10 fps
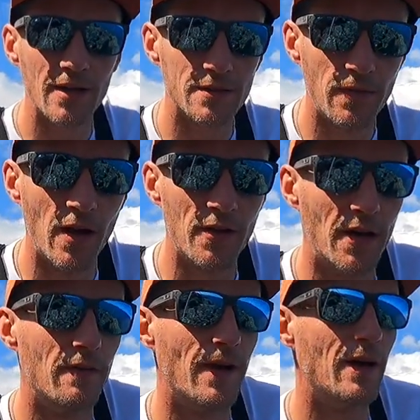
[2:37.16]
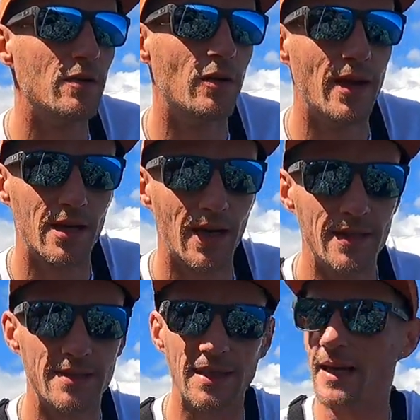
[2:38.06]
cast further enough out, you hit
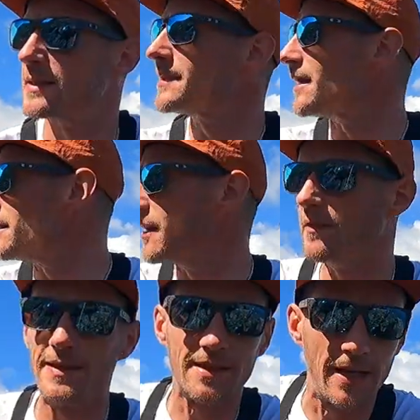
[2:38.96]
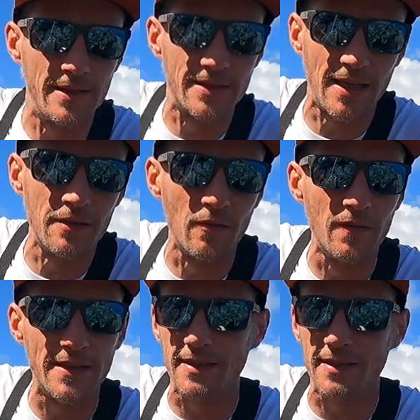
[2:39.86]
clean sand. I know there's clean sand on